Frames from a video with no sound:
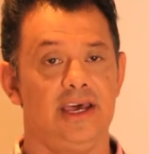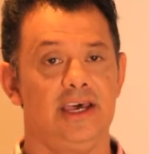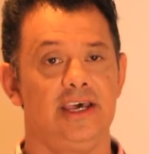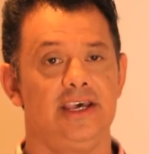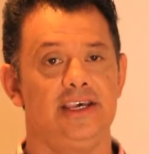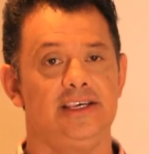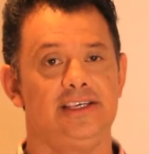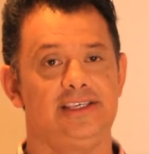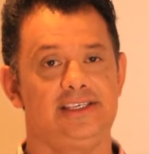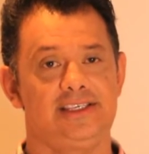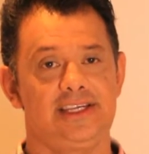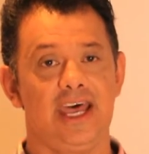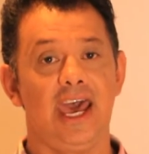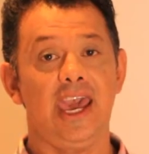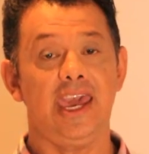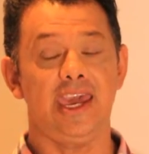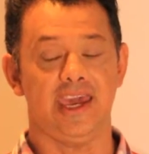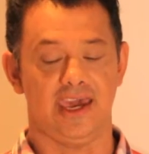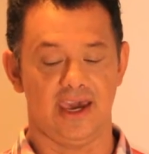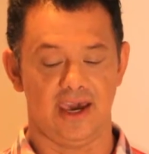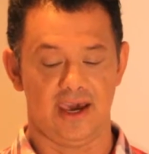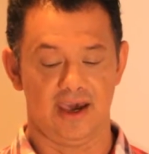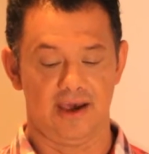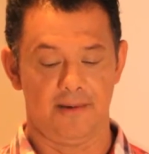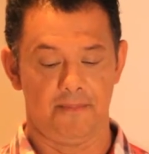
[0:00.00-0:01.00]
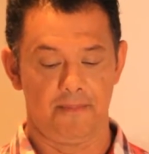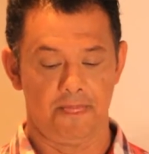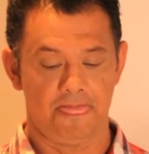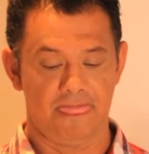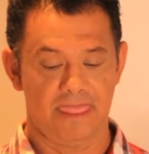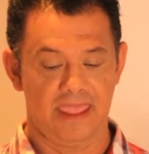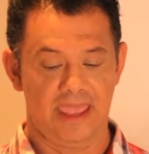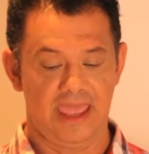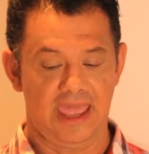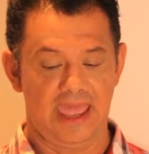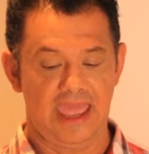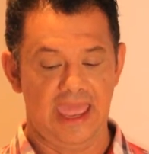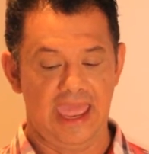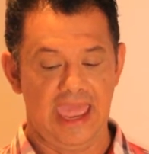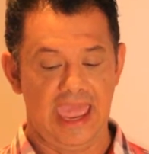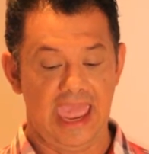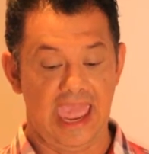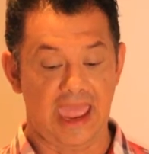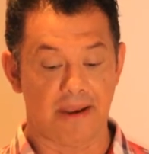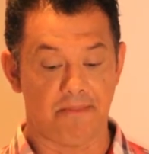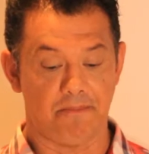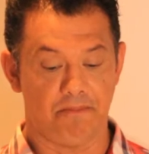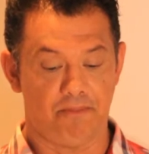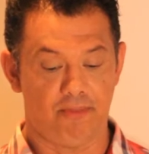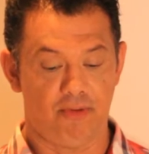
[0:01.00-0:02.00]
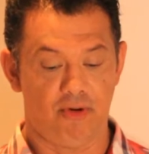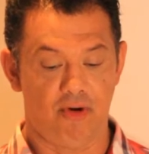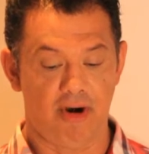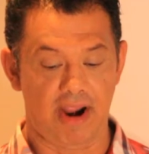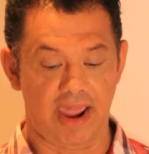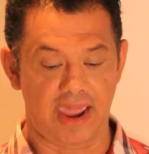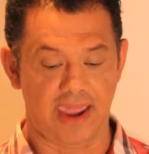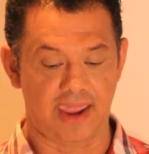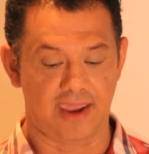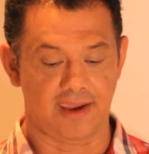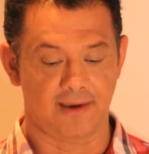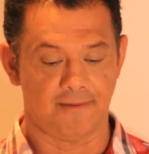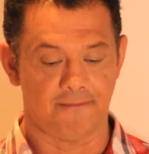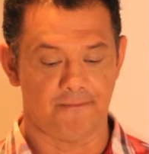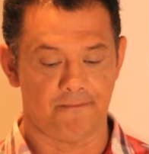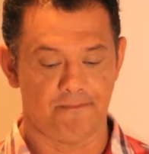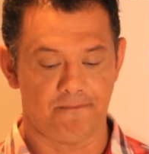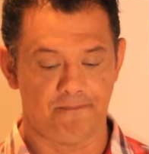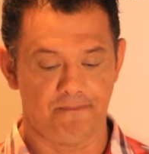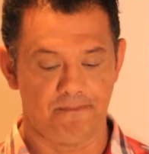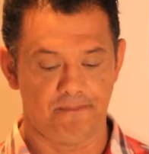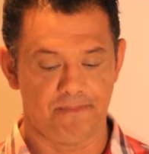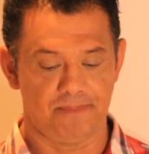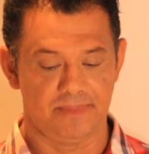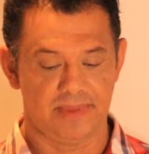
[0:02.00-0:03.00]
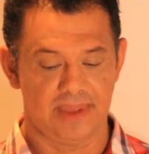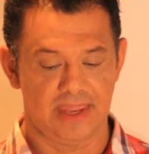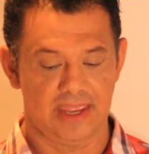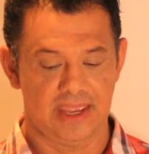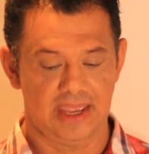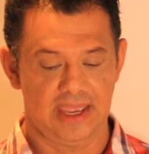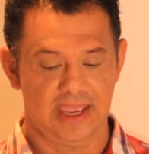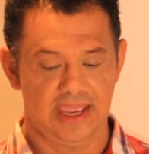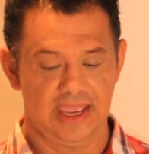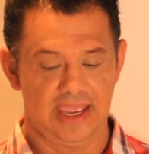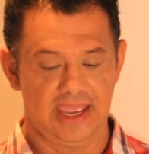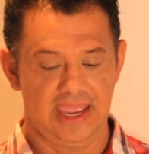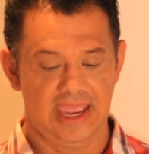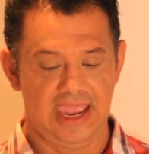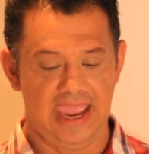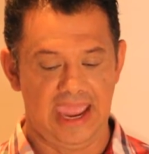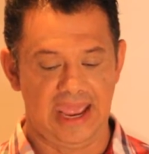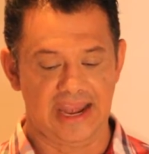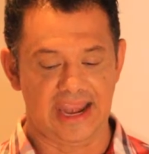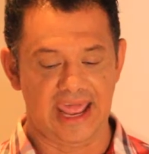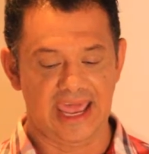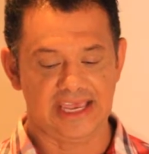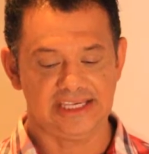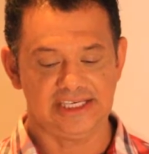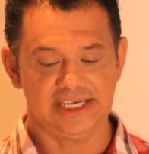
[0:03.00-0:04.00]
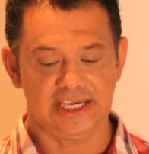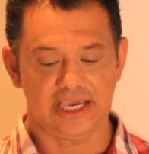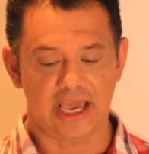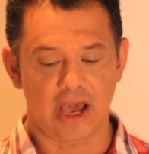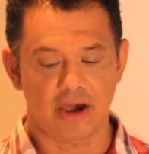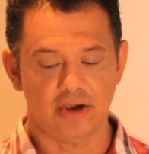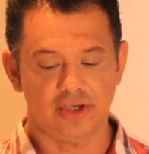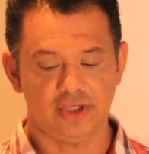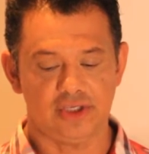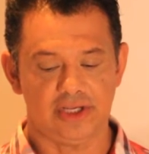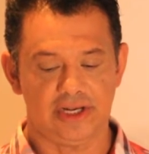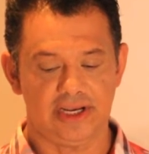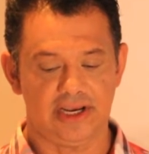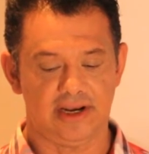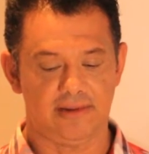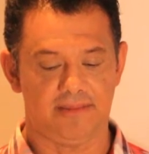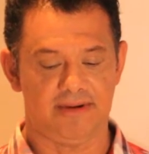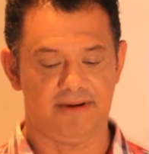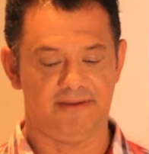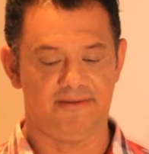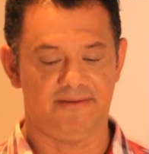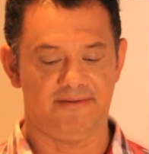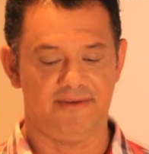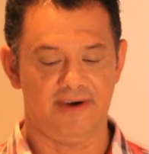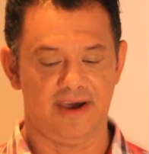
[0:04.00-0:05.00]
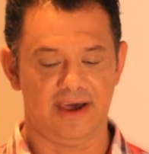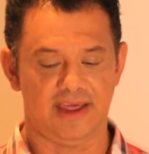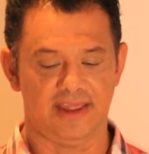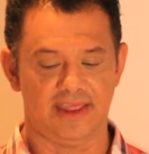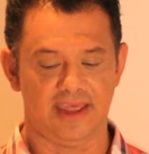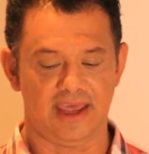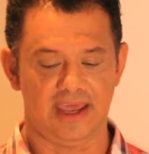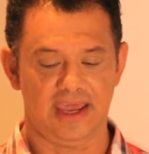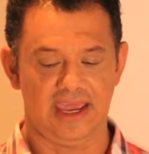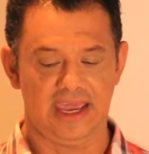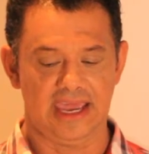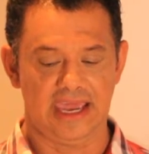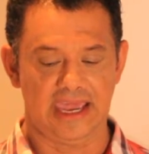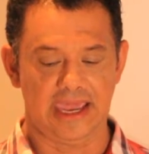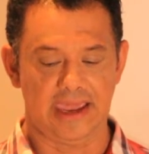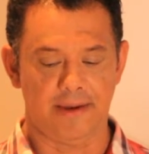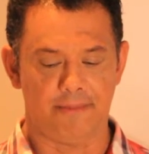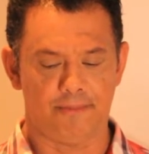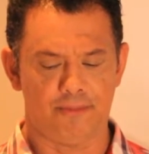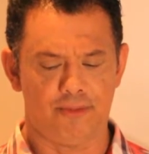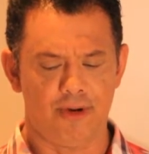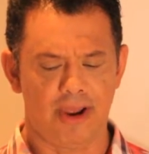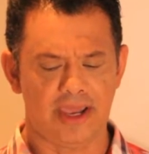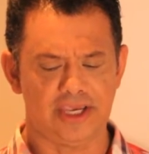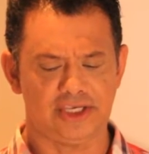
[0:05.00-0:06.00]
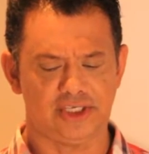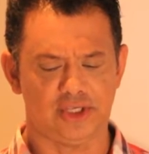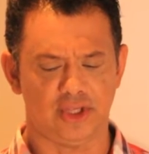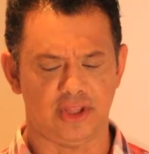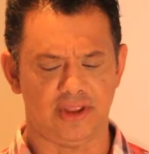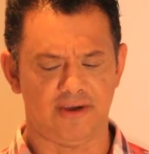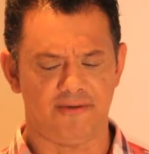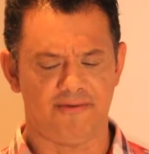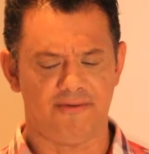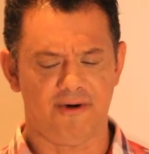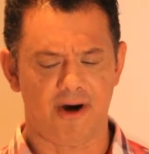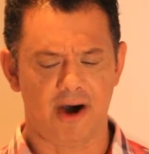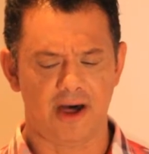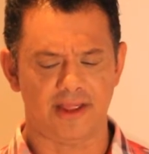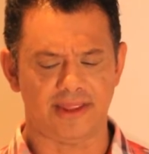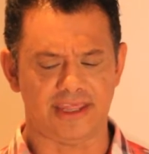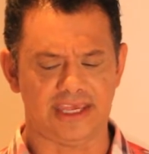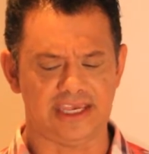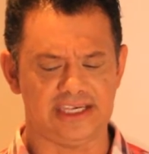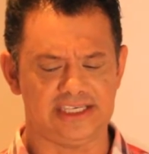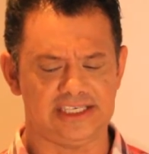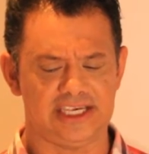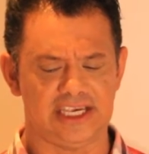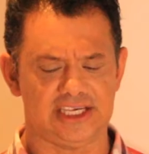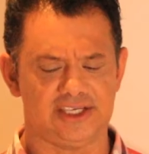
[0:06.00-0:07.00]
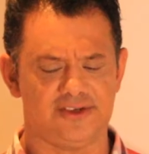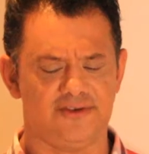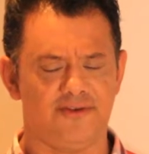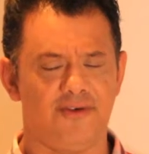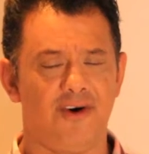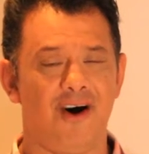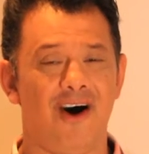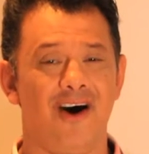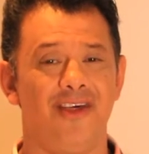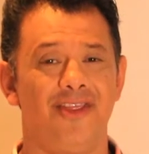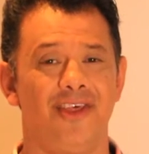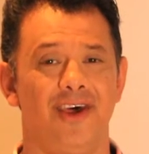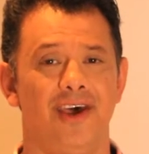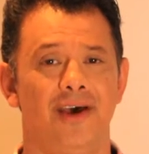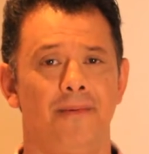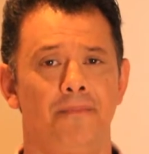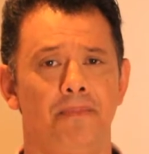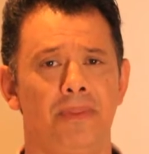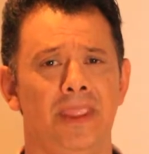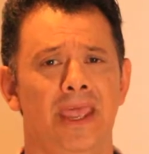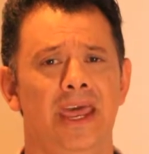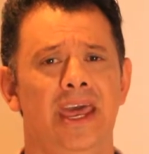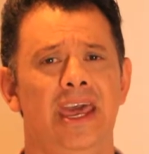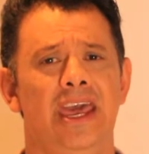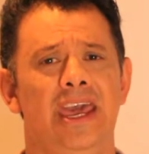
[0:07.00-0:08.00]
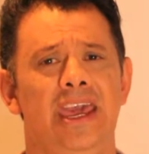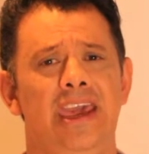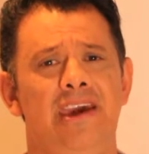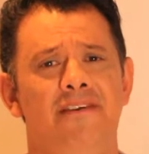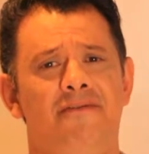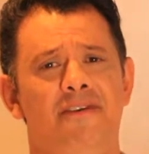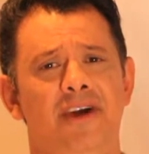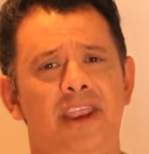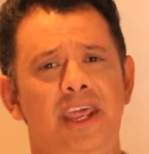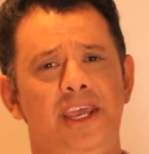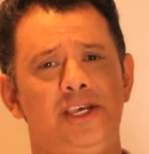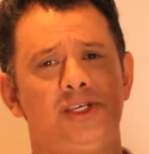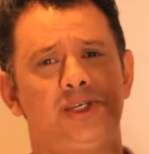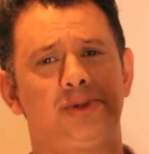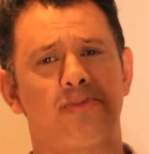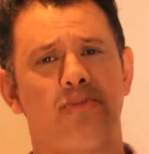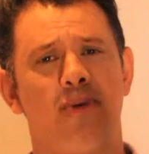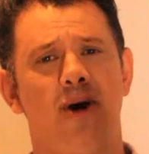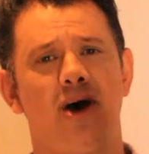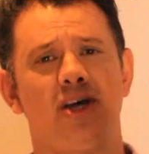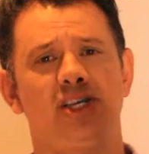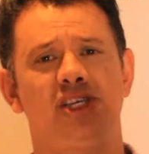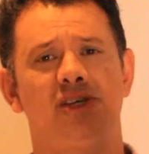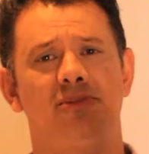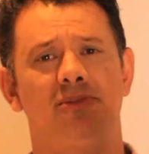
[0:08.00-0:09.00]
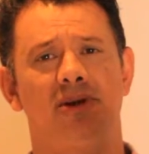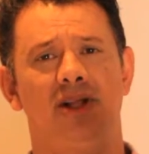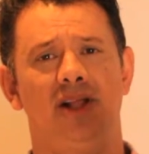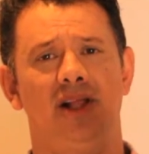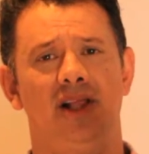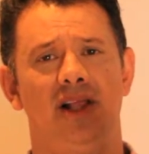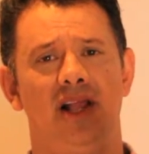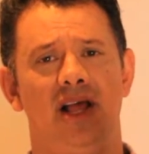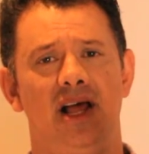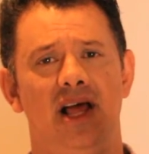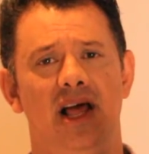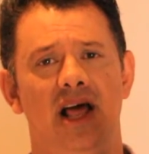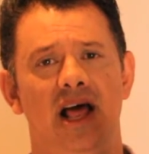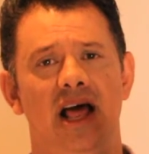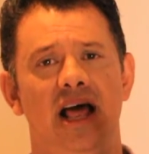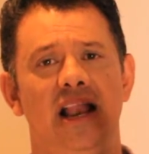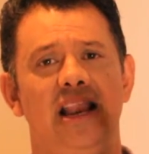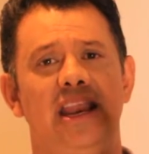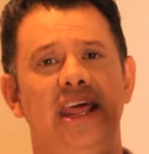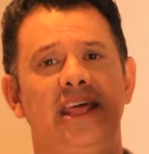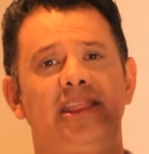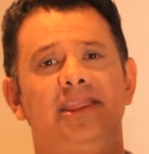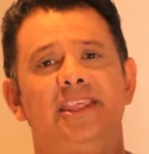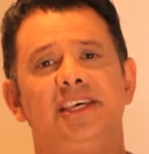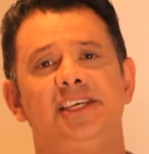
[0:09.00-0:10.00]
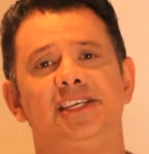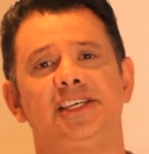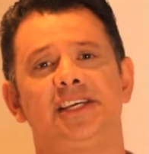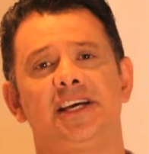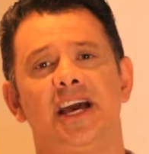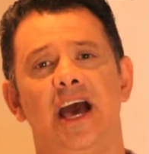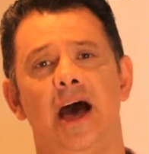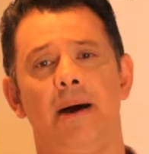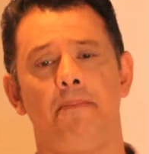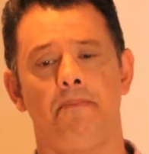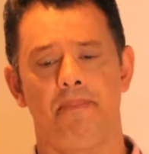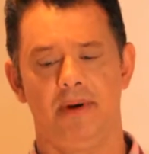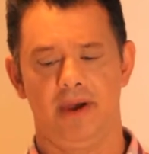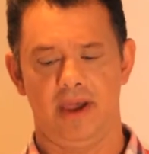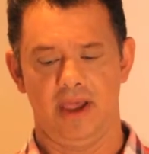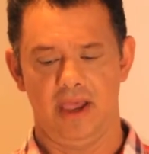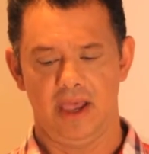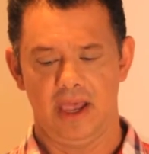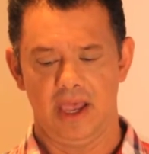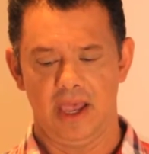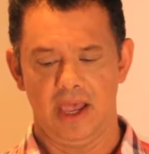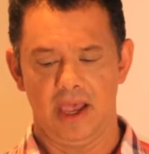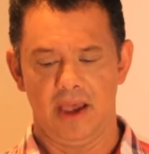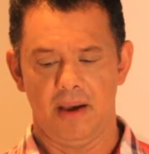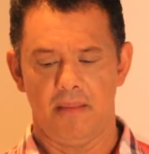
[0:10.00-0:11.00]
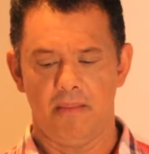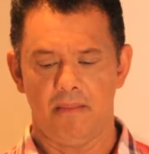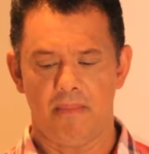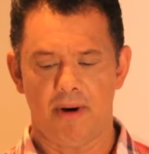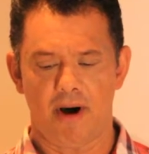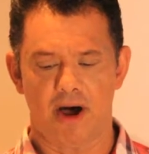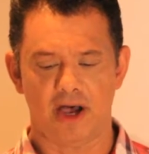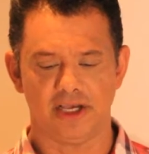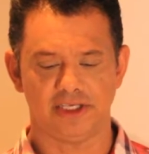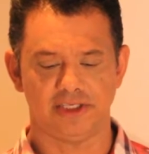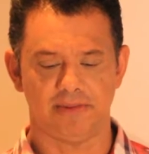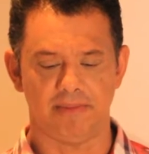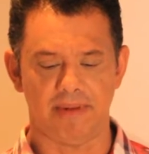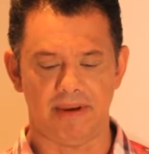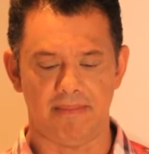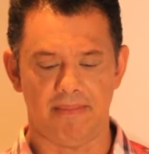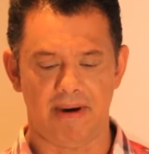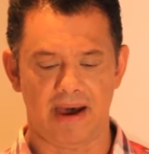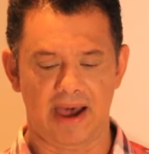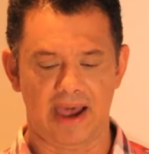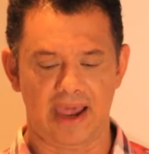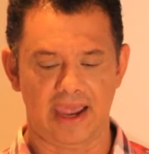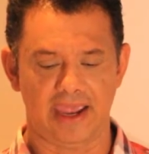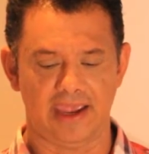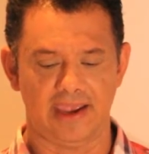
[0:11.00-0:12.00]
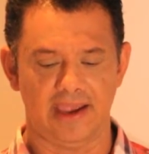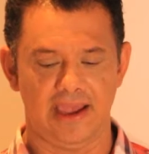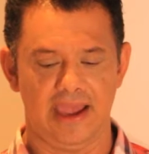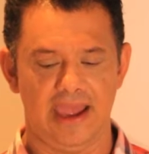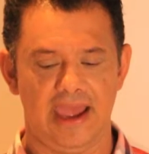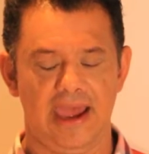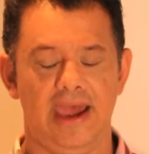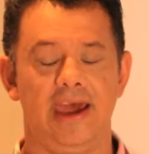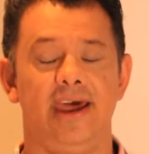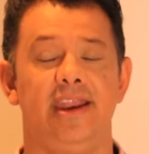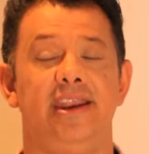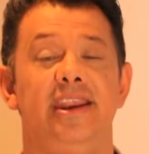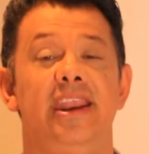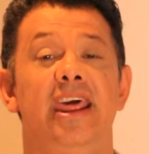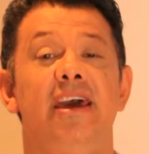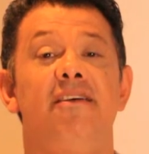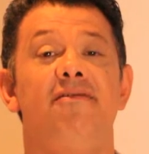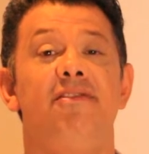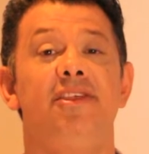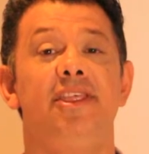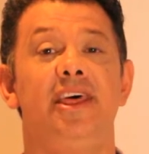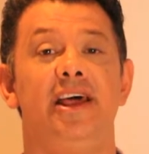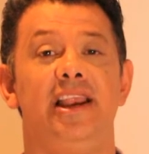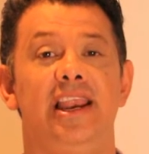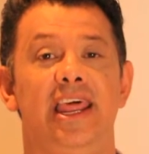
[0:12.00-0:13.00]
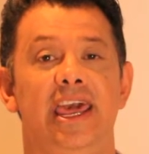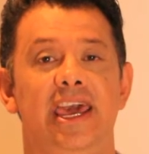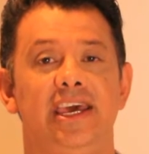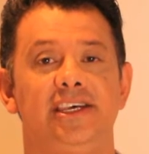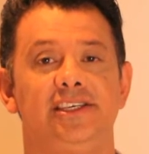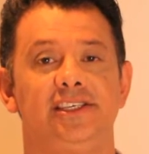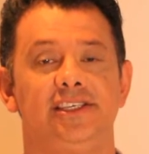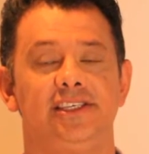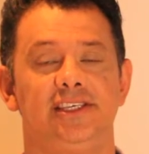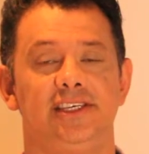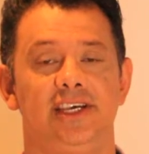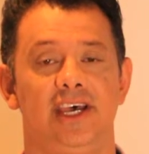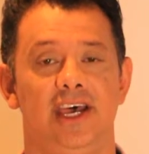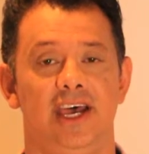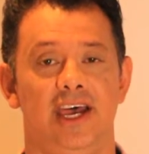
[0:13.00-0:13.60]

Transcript: Stay here and pray. And as he goes a little bit further, he prays to the Father. He says, Father, if it is possible, let this cup pass me by. Nevertheless,